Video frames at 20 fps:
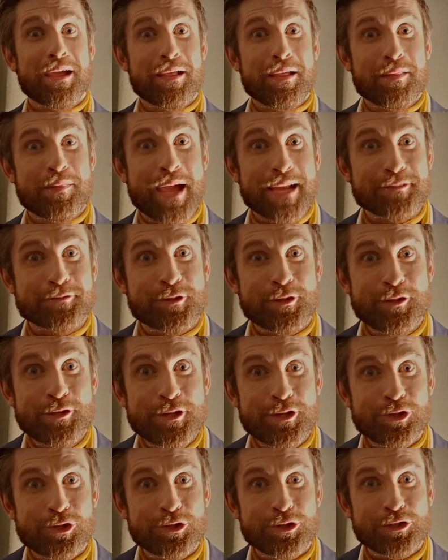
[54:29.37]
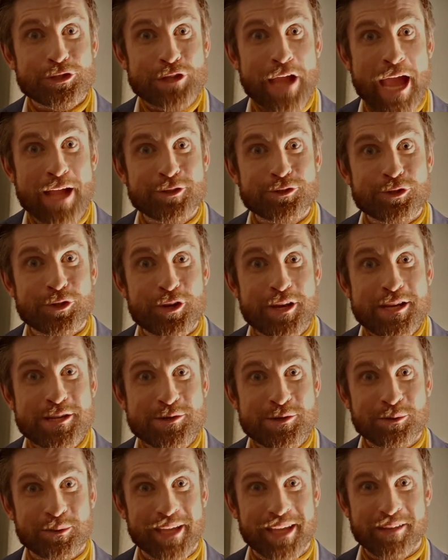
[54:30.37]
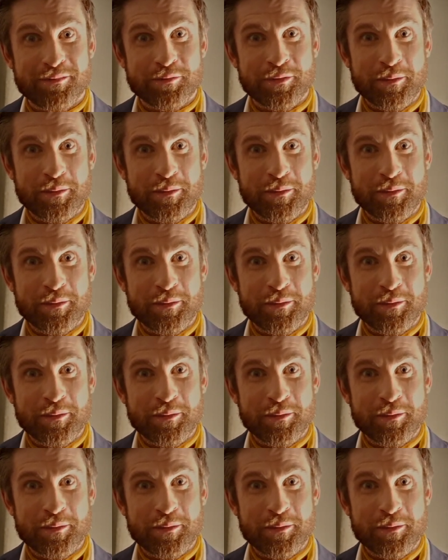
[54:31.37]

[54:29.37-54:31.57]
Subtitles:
That delicious tangerine you gave